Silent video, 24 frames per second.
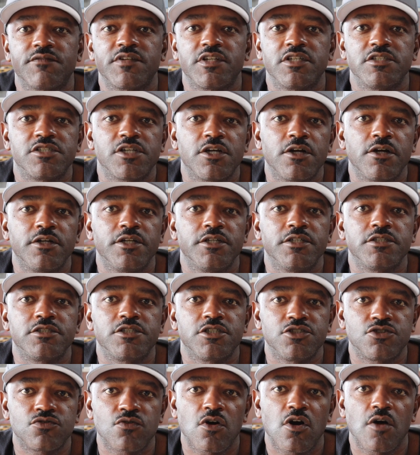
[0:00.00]
of an attorney
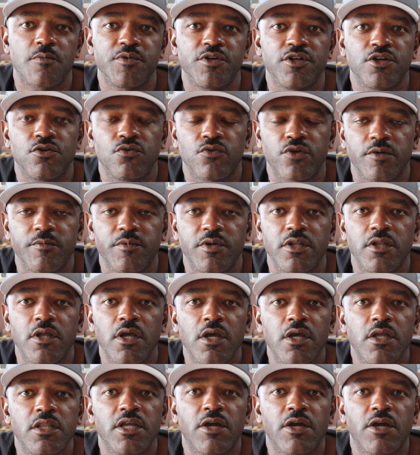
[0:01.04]
to draw up an agreement